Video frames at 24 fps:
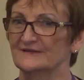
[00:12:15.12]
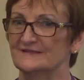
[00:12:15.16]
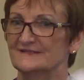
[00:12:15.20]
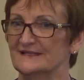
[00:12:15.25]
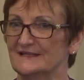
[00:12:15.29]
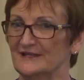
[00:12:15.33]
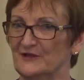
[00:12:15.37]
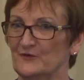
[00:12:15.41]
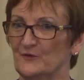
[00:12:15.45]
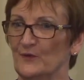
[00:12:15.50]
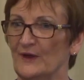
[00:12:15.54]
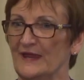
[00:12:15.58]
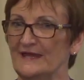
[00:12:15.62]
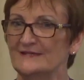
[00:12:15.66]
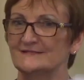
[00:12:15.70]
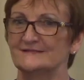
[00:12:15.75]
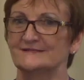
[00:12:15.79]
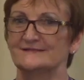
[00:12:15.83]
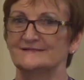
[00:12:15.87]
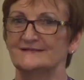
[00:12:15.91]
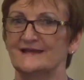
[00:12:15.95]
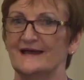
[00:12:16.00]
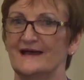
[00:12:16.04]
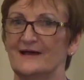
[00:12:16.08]
Sydney
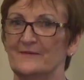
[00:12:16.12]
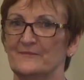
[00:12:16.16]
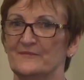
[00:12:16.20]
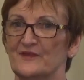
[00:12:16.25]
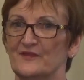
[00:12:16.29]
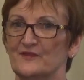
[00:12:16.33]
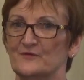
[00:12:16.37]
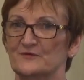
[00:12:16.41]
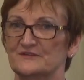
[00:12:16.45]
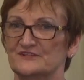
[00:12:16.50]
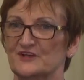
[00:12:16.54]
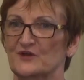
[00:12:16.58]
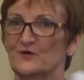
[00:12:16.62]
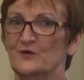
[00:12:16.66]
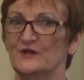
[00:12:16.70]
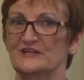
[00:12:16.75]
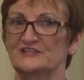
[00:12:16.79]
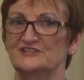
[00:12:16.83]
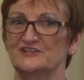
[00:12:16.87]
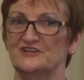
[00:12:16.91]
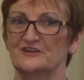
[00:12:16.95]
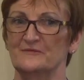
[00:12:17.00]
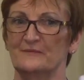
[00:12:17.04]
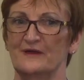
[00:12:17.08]
West, that there was a
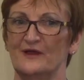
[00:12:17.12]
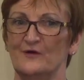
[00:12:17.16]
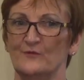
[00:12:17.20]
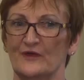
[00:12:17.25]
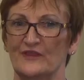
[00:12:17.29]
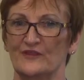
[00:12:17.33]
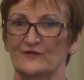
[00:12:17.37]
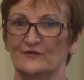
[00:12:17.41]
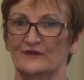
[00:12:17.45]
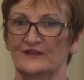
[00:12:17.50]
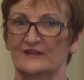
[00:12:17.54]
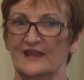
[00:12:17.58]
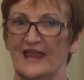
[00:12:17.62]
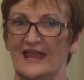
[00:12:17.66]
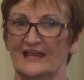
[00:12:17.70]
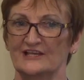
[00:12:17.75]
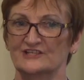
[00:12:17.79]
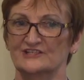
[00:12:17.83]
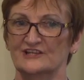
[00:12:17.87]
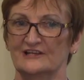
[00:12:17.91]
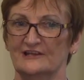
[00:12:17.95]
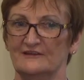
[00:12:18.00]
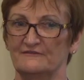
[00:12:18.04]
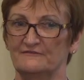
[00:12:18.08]
question about whether it
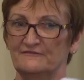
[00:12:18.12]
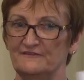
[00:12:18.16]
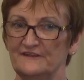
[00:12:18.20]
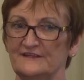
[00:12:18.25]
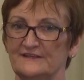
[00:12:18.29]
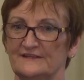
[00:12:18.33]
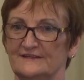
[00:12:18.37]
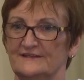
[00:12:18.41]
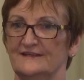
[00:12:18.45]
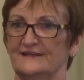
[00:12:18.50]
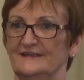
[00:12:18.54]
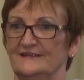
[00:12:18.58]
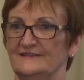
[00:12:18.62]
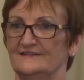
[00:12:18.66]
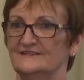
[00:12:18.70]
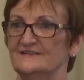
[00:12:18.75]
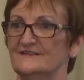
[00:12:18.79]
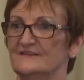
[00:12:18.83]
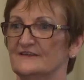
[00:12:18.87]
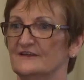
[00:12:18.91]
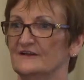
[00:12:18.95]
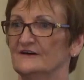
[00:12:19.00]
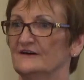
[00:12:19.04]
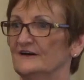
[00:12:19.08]
actually fitted into
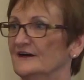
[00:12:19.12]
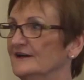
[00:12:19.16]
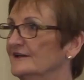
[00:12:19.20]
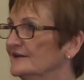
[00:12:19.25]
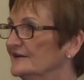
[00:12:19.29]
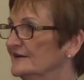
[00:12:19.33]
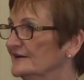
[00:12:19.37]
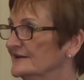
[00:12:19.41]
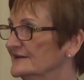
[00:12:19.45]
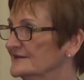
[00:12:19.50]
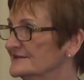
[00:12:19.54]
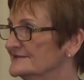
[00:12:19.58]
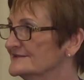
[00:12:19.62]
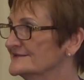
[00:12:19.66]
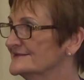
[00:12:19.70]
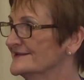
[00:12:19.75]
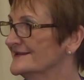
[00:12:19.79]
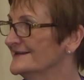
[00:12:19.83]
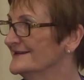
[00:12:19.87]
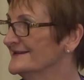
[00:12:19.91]
the guidelines